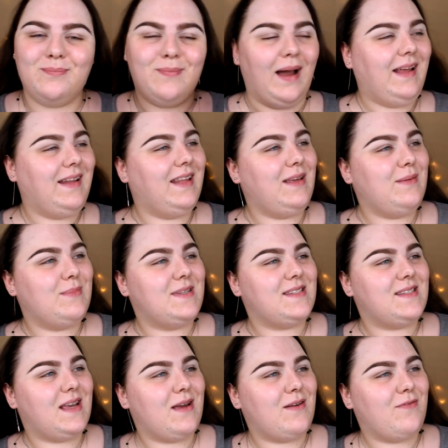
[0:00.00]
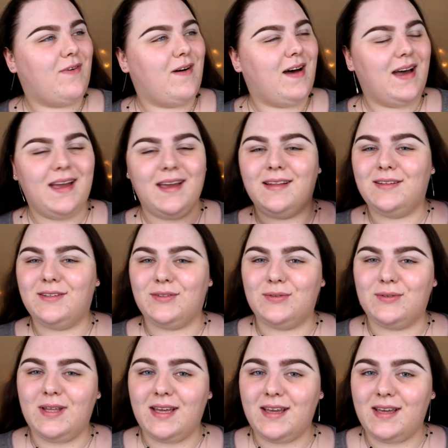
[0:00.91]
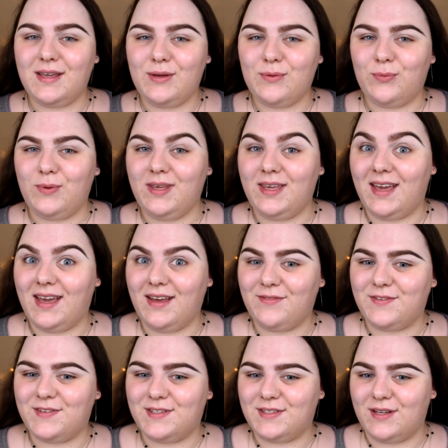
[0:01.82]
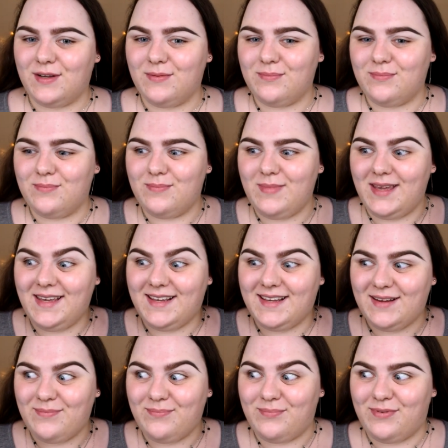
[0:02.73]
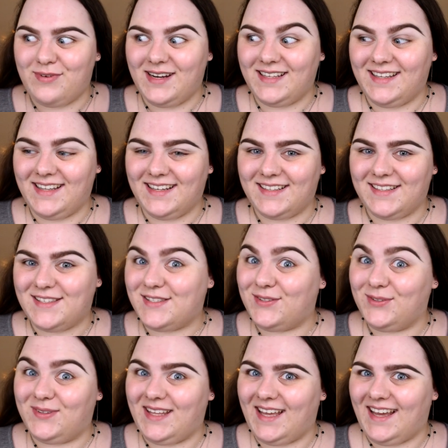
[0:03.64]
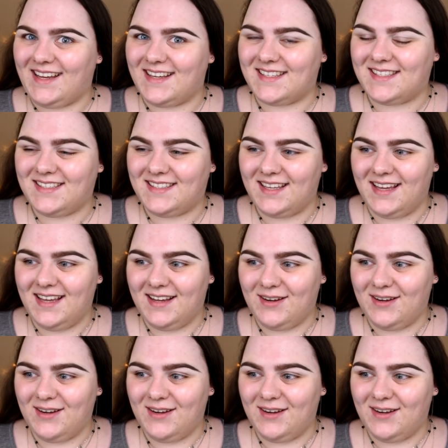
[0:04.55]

My name is Eva and today we have some makeup products to test.